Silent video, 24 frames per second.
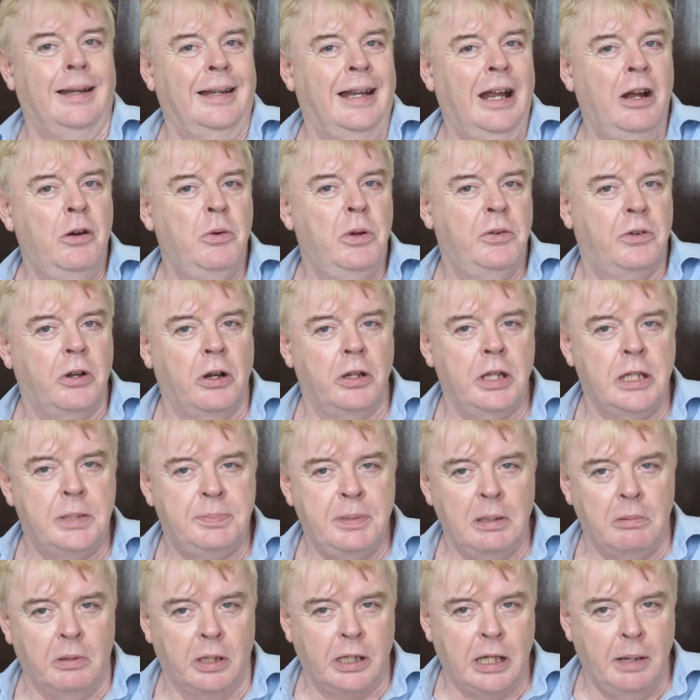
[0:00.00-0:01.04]
Now we've got these
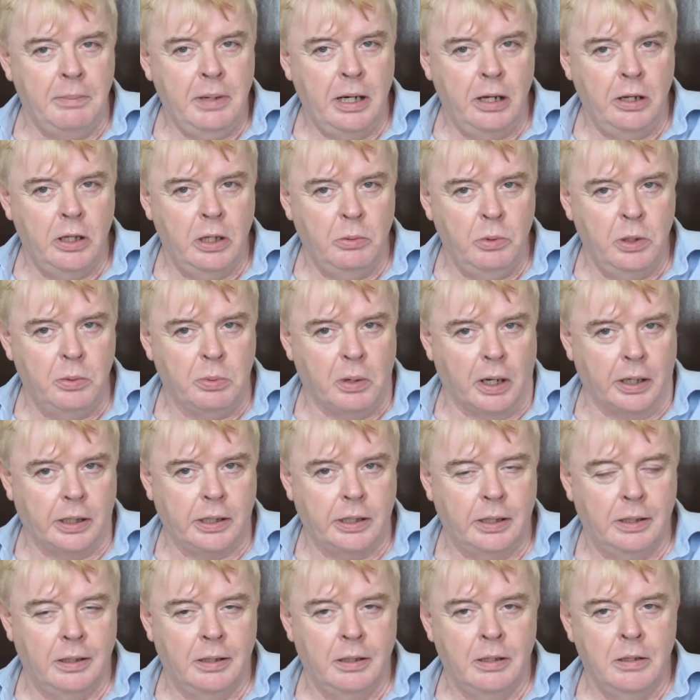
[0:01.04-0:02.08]
people coming out of the woodwork,
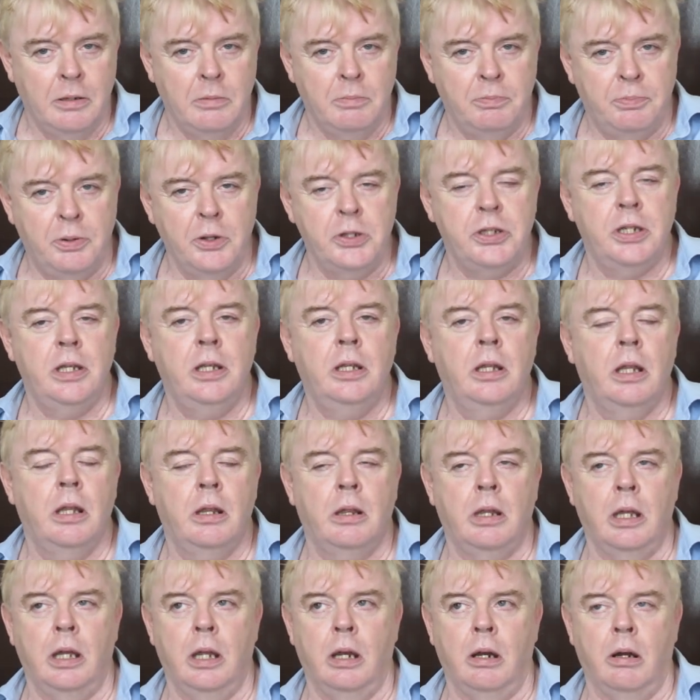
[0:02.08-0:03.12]

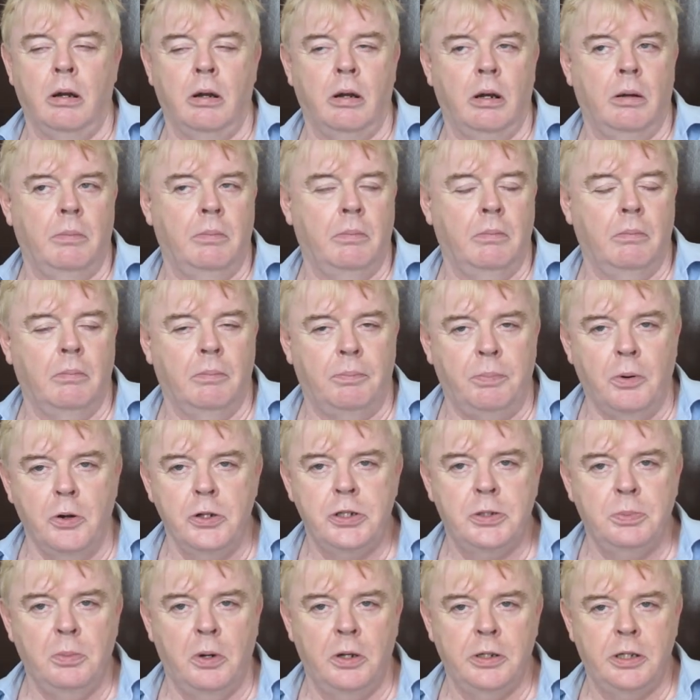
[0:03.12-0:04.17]
pushing their
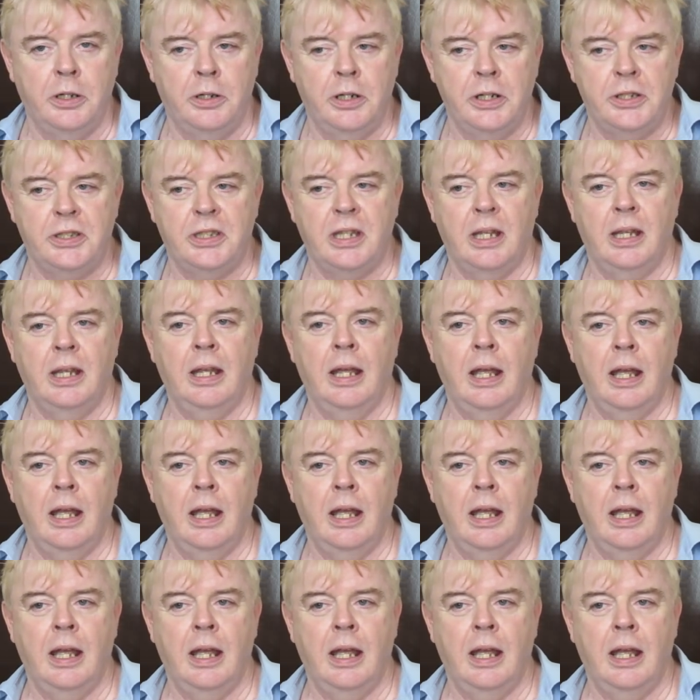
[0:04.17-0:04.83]
postmodernist,